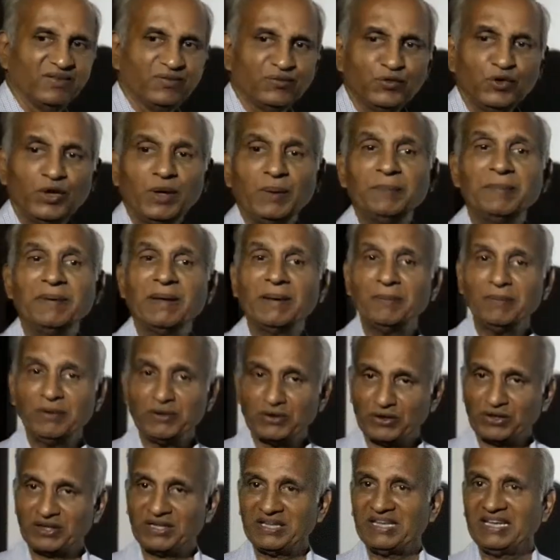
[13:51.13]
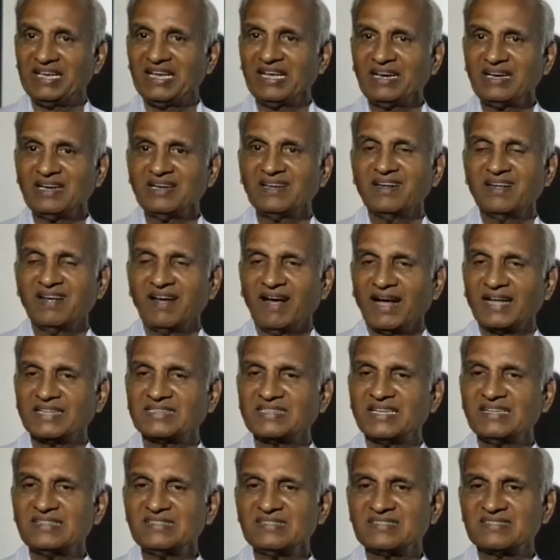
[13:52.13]
We will be able to hear
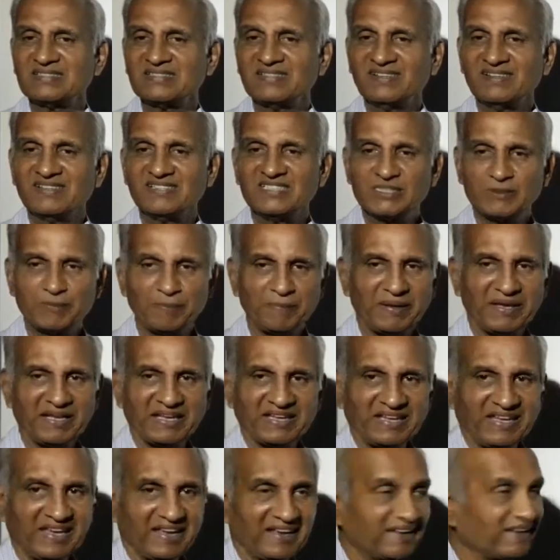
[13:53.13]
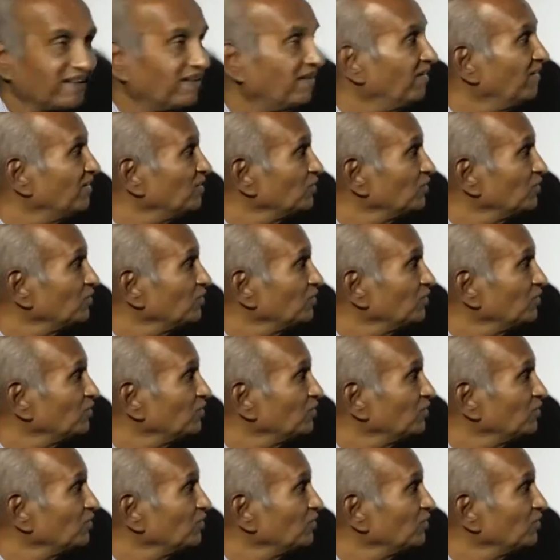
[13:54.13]
others speaking.